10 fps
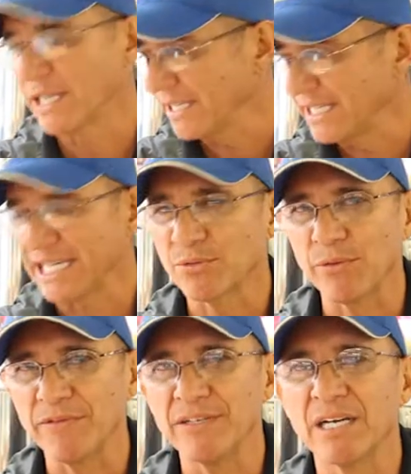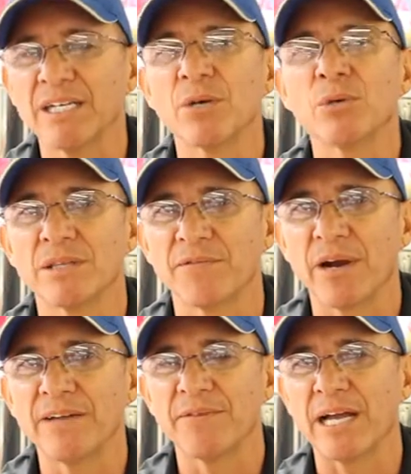And I think that's what we've done here with the
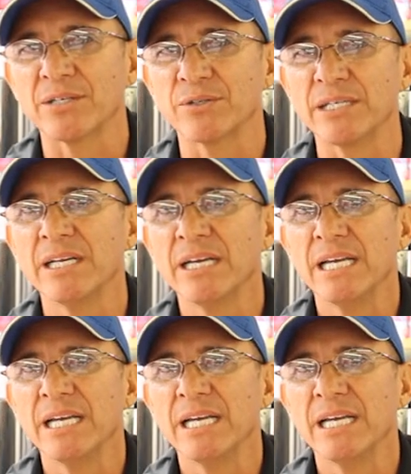Fry Factory